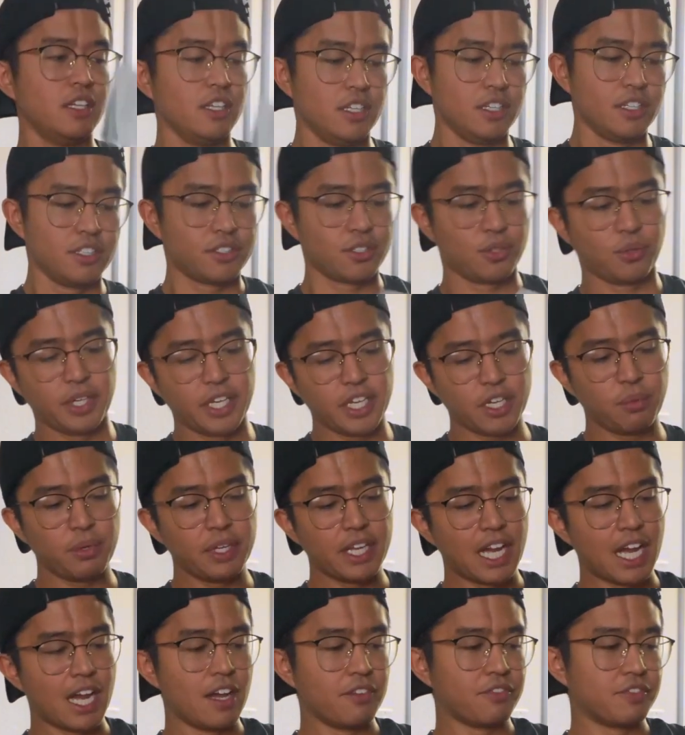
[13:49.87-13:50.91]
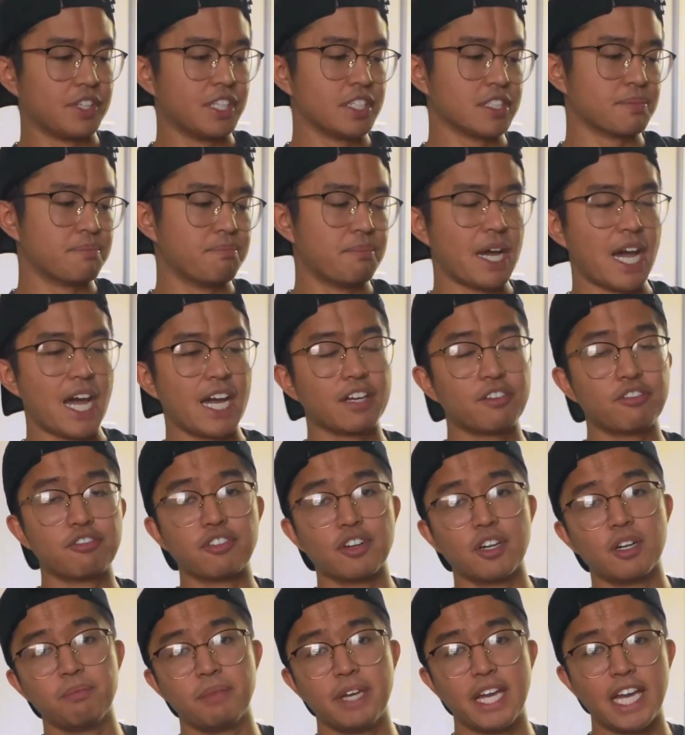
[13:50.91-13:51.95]
So here we have this bag
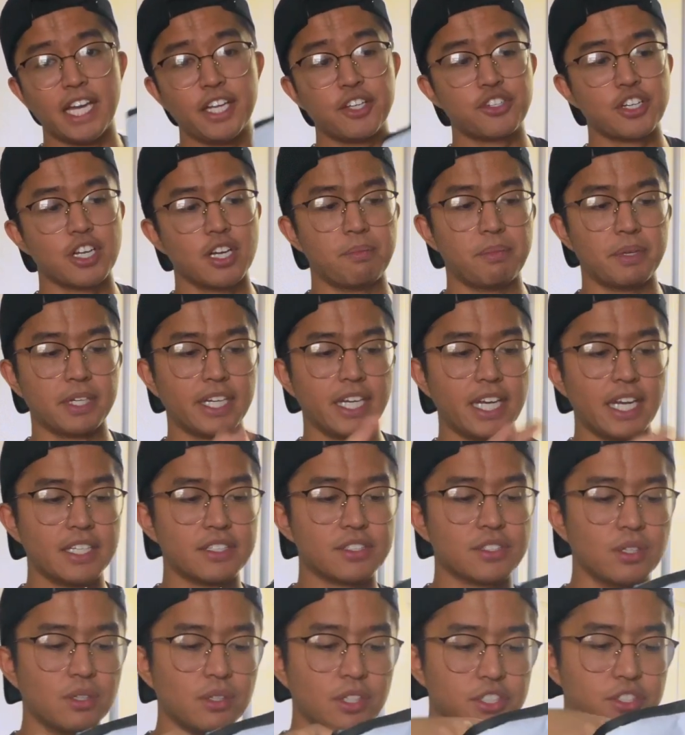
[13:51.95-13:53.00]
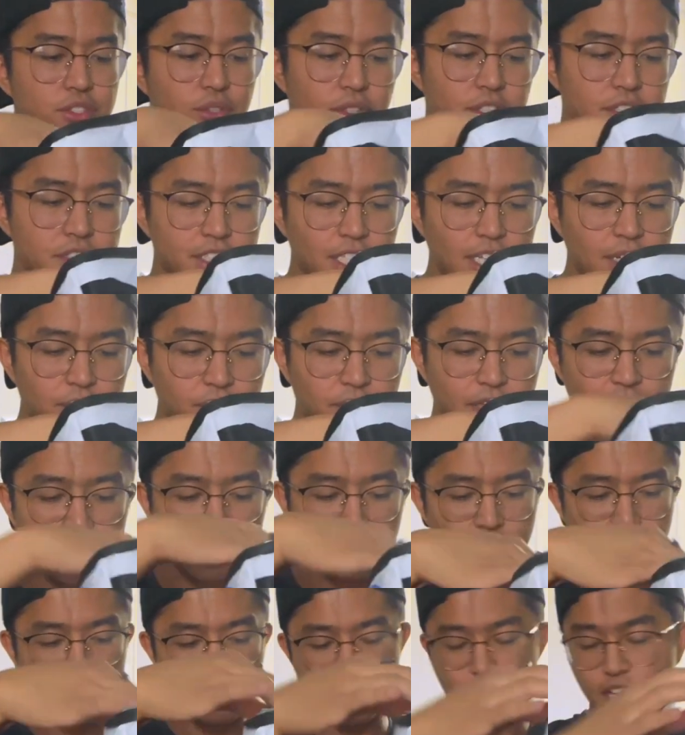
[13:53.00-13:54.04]
from Hey-Trip, okay? So let's do the same thing.
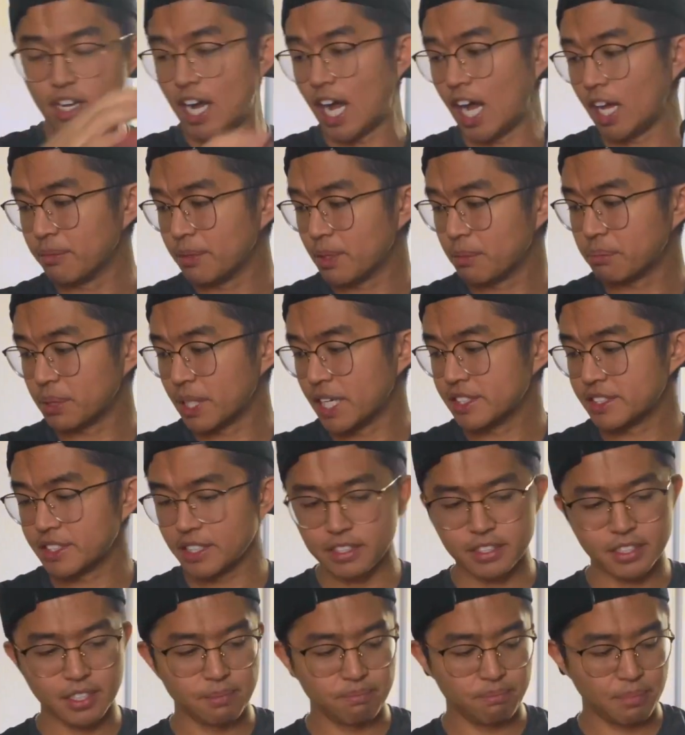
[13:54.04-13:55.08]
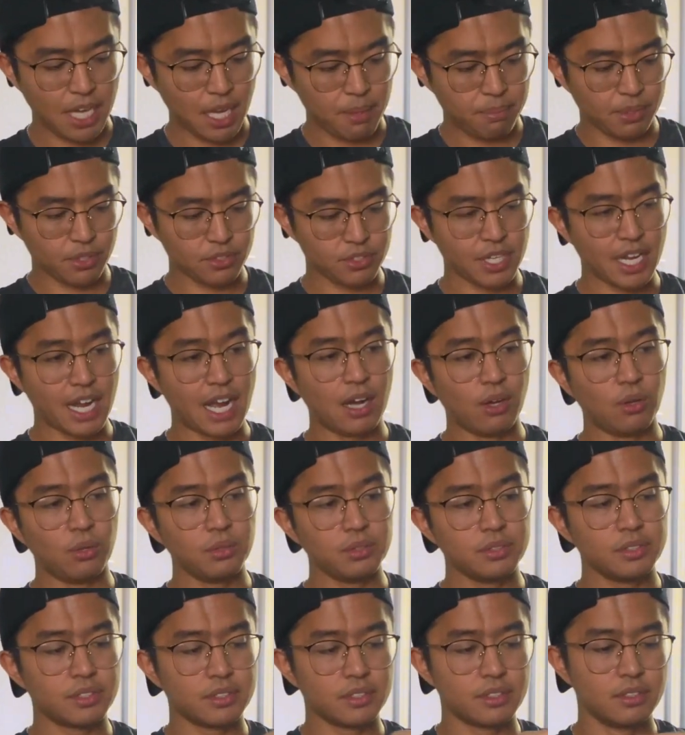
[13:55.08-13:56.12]
I'll be placing some paper
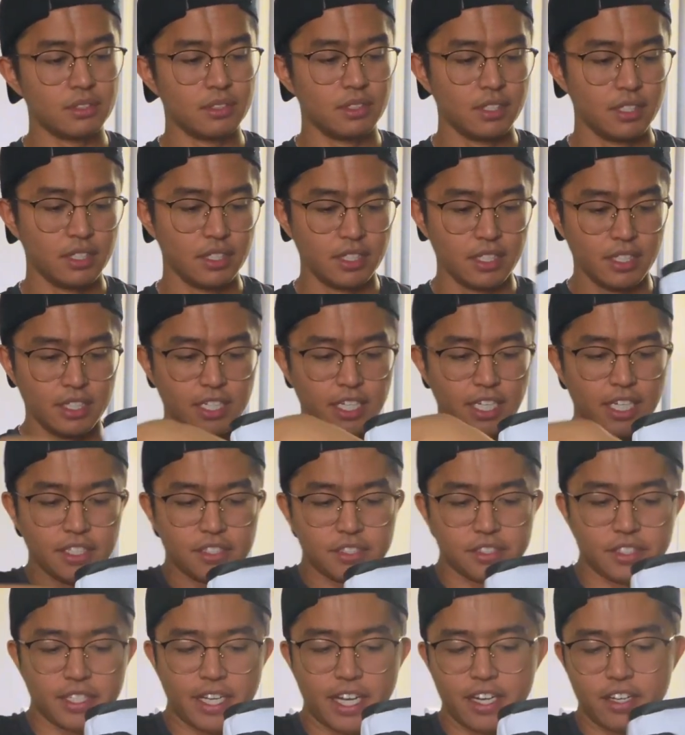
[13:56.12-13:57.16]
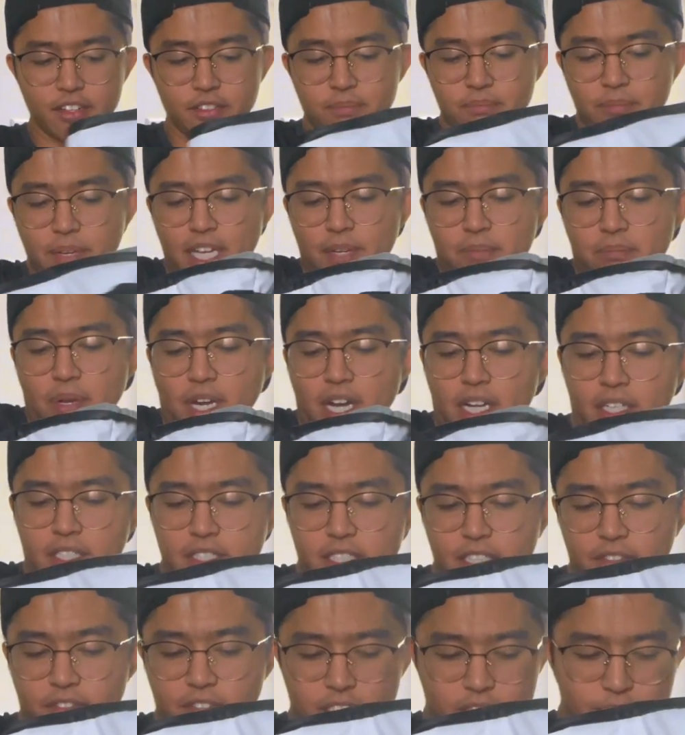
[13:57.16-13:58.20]
towels inside of main
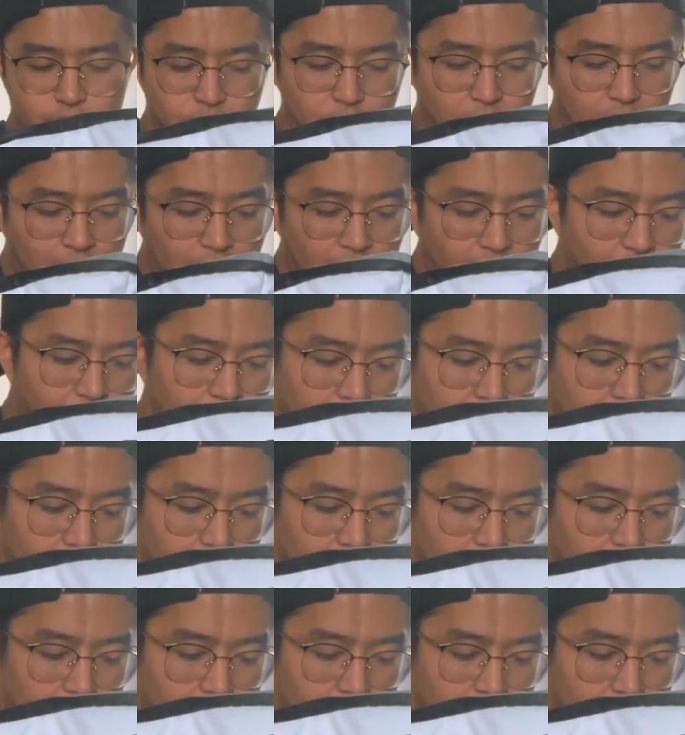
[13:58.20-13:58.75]
pockets of this bag.